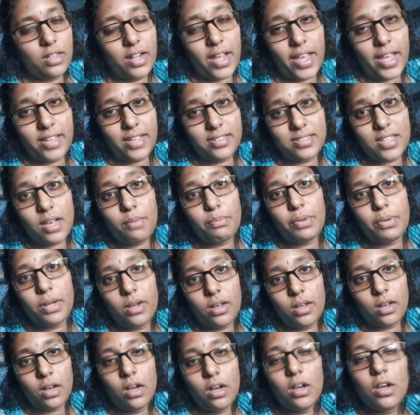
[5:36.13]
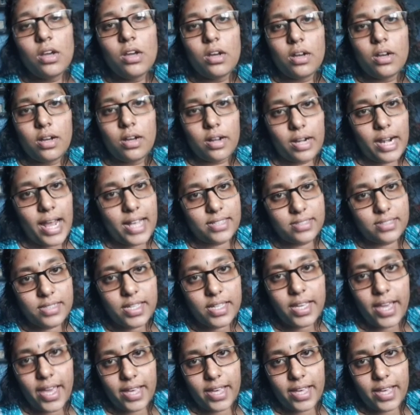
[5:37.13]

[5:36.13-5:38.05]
An example, a classic